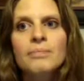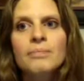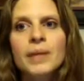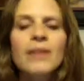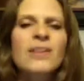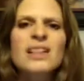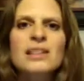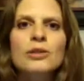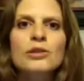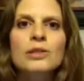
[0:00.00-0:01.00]
But I think
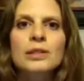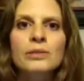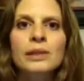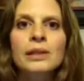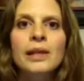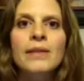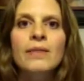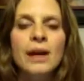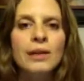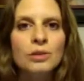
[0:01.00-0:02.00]
it's interesting to relate
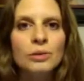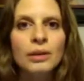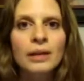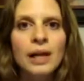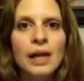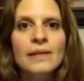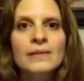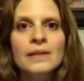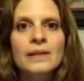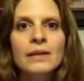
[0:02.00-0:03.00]
that to our
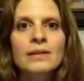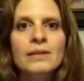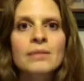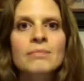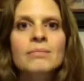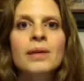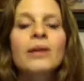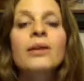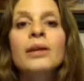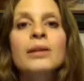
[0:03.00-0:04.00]
lives, in that some
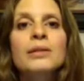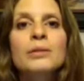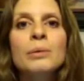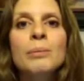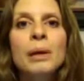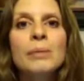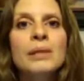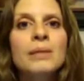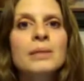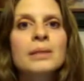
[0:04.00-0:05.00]
areas we might be
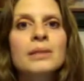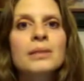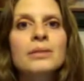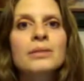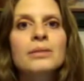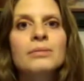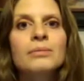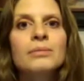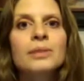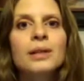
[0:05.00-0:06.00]
tempted
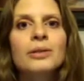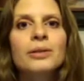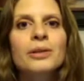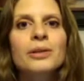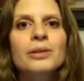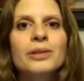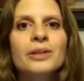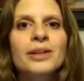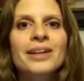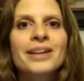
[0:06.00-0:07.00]
to cut corners
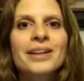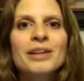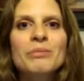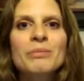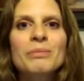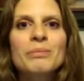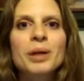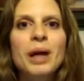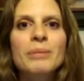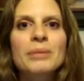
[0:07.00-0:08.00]
or
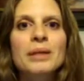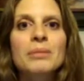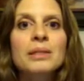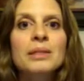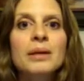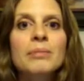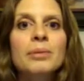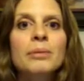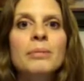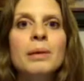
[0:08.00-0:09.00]
perhaps skip a step,
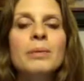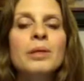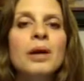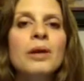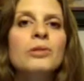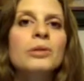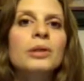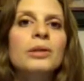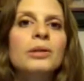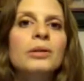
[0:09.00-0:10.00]
or maybe not do
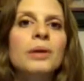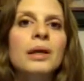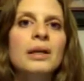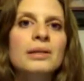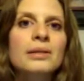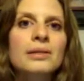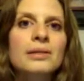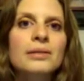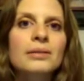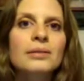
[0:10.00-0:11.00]
it quite
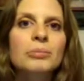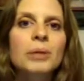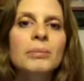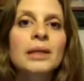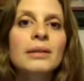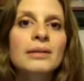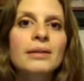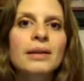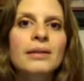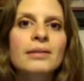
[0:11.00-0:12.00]
as
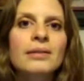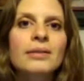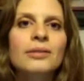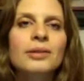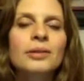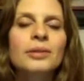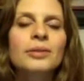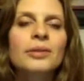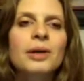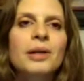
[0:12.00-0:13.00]
permanent, as
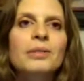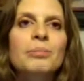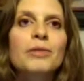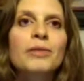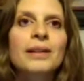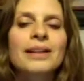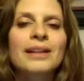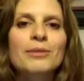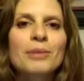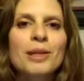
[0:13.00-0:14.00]
quite as perfectly
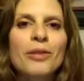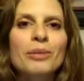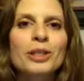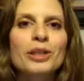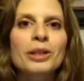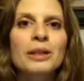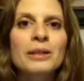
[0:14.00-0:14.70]
as we know that we should.